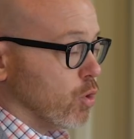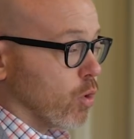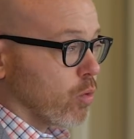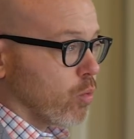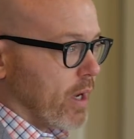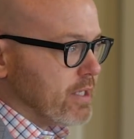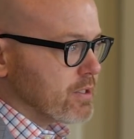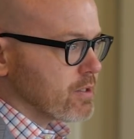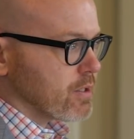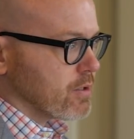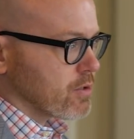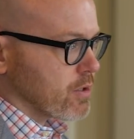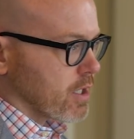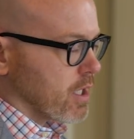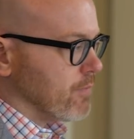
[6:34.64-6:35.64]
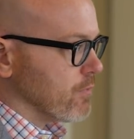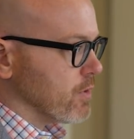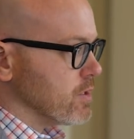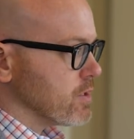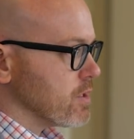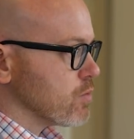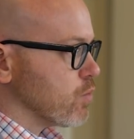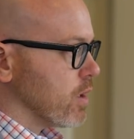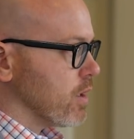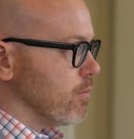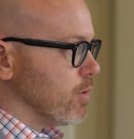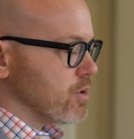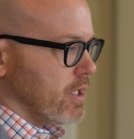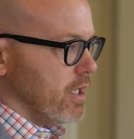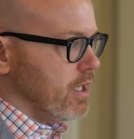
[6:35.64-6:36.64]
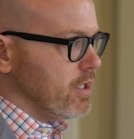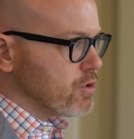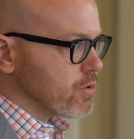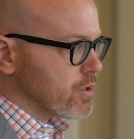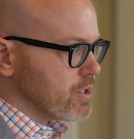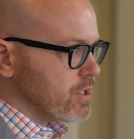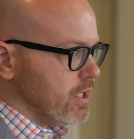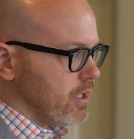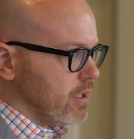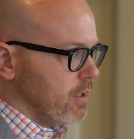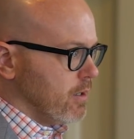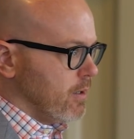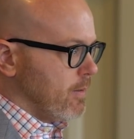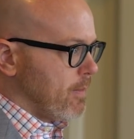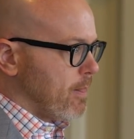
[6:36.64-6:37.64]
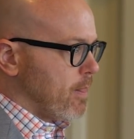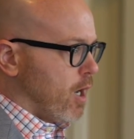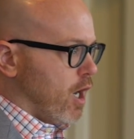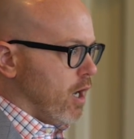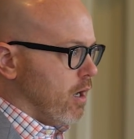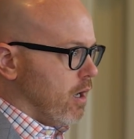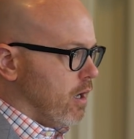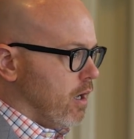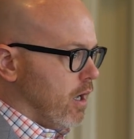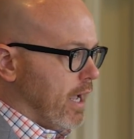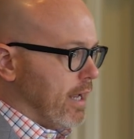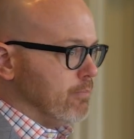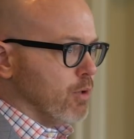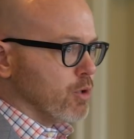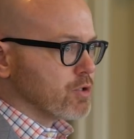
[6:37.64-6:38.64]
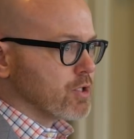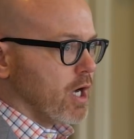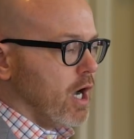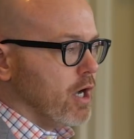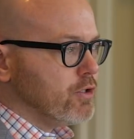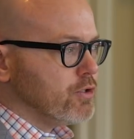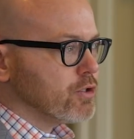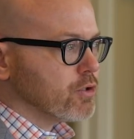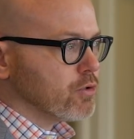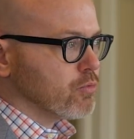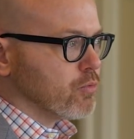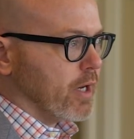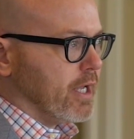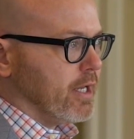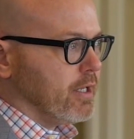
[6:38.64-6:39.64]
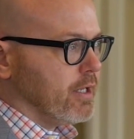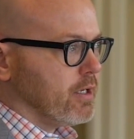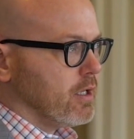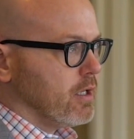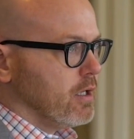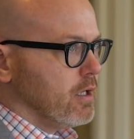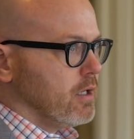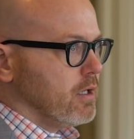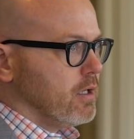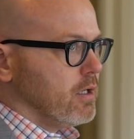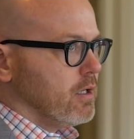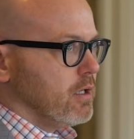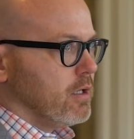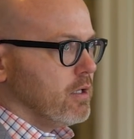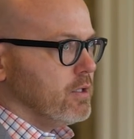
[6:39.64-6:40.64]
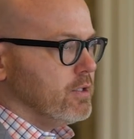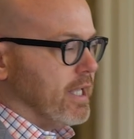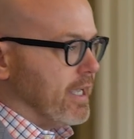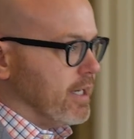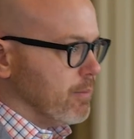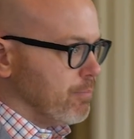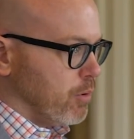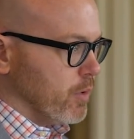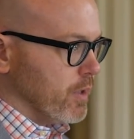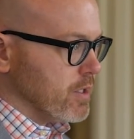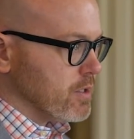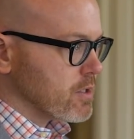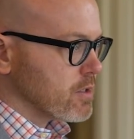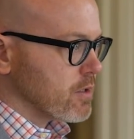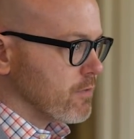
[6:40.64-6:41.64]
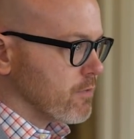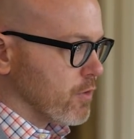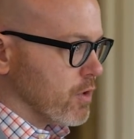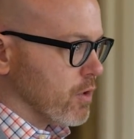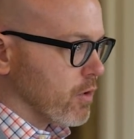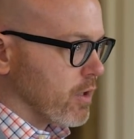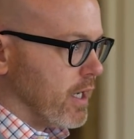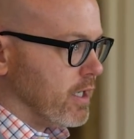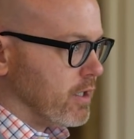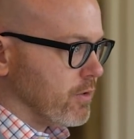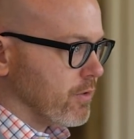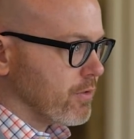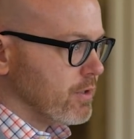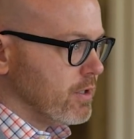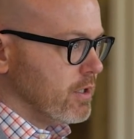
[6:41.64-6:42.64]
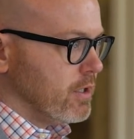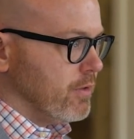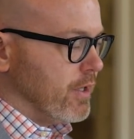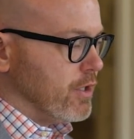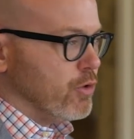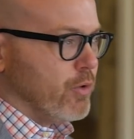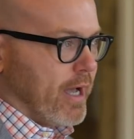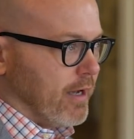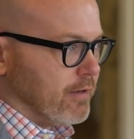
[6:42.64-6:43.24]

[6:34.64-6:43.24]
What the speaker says: your waist circumference is one of the most interesting and most underrated data points for your health that you